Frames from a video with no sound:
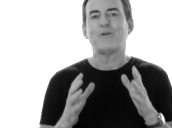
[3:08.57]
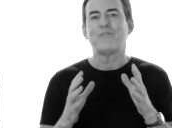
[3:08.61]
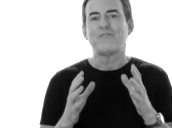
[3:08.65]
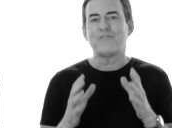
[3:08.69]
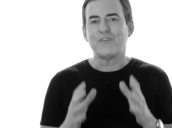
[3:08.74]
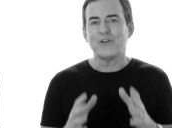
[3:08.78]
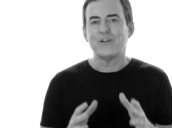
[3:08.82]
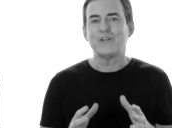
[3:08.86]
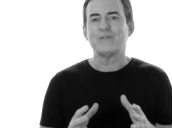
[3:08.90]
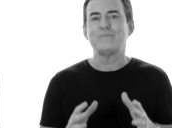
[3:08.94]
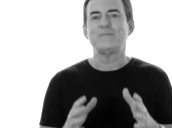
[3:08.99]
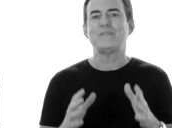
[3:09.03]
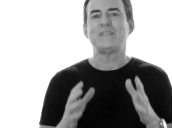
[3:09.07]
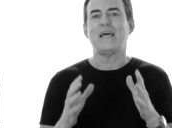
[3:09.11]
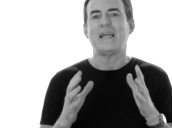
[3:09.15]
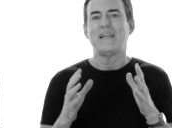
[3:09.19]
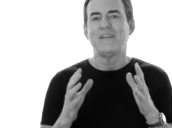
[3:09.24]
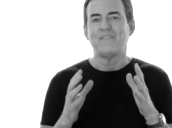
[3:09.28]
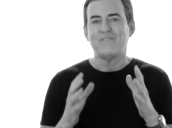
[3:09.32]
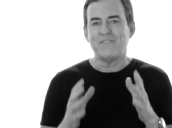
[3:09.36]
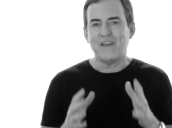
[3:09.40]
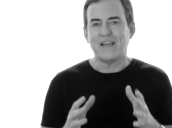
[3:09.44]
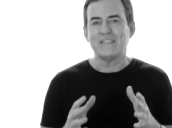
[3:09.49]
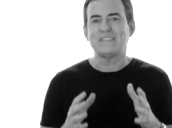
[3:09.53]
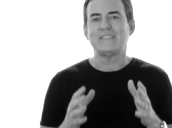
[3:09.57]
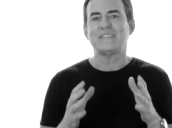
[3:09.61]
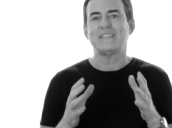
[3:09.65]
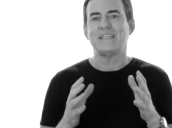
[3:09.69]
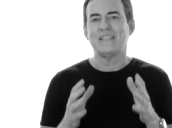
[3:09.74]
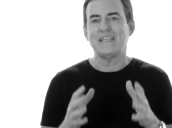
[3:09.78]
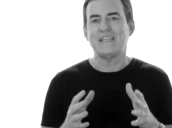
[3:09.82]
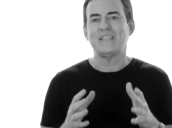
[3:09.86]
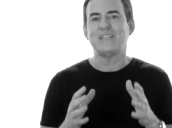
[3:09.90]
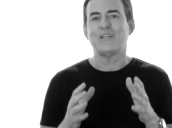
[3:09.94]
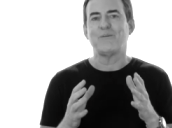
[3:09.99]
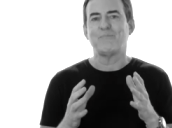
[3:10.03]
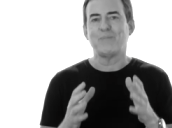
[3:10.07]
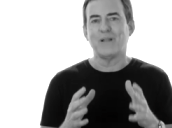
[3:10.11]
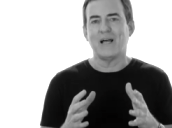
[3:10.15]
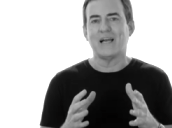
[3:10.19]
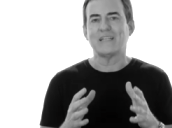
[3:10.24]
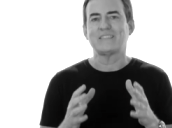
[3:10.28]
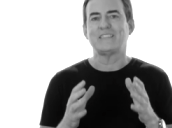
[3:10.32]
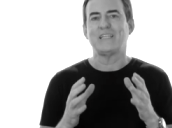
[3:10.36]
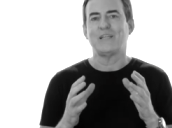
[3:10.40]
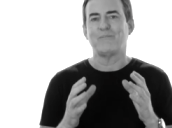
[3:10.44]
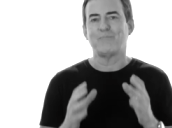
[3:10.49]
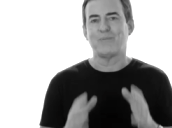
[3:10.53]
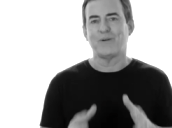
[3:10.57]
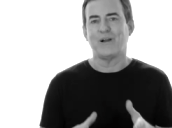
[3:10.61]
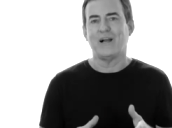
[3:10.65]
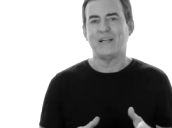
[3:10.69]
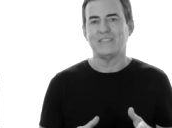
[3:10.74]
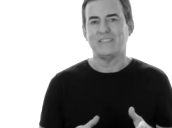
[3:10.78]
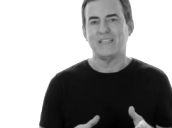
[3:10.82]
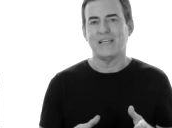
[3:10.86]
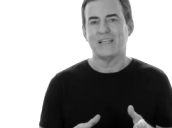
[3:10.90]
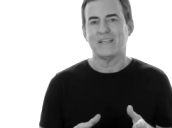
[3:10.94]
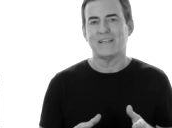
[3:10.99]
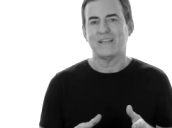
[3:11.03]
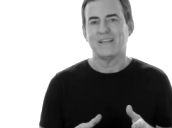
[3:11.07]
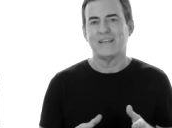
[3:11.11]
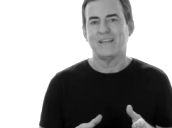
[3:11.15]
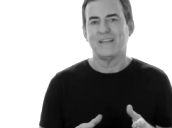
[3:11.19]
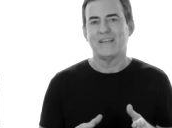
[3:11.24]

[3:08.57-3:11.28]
firms that invested in the blockchain project.